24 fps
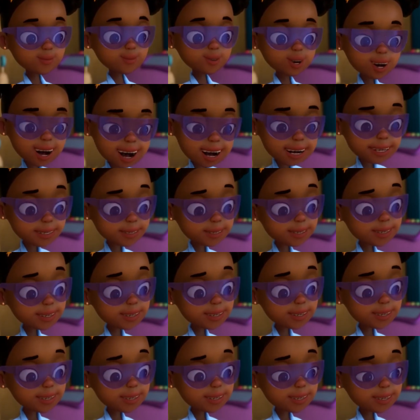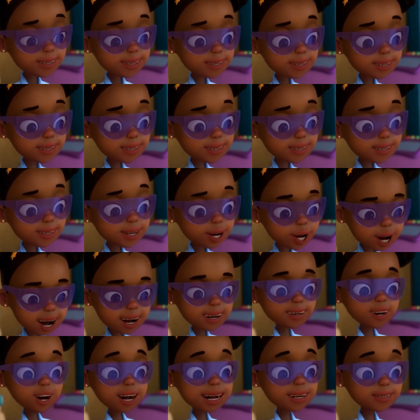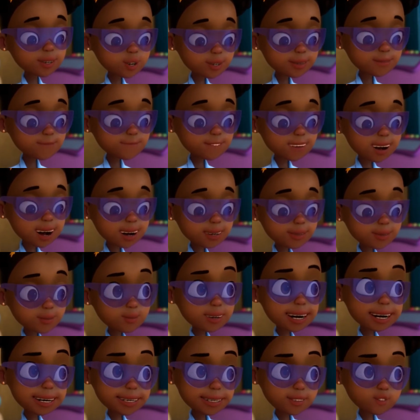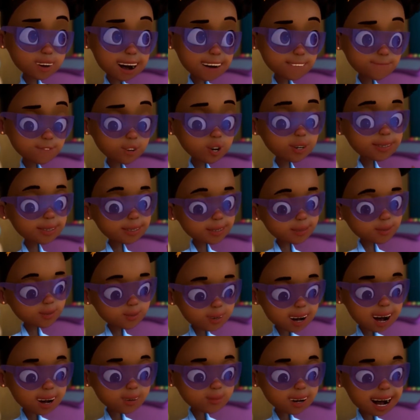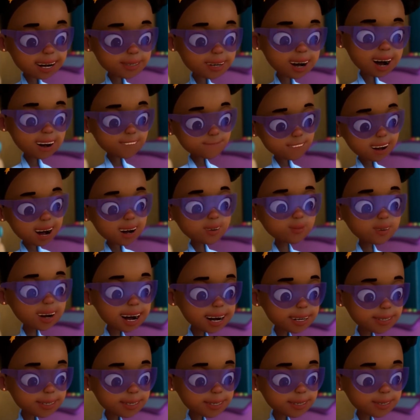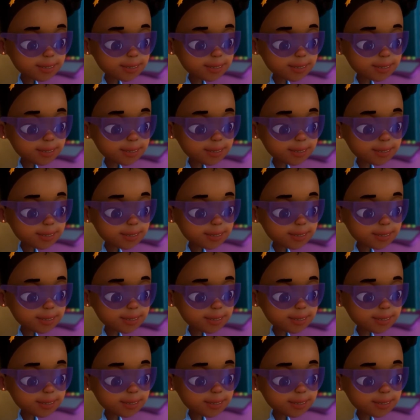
Correct. You can also subtract 30 from 40 to get the same answer.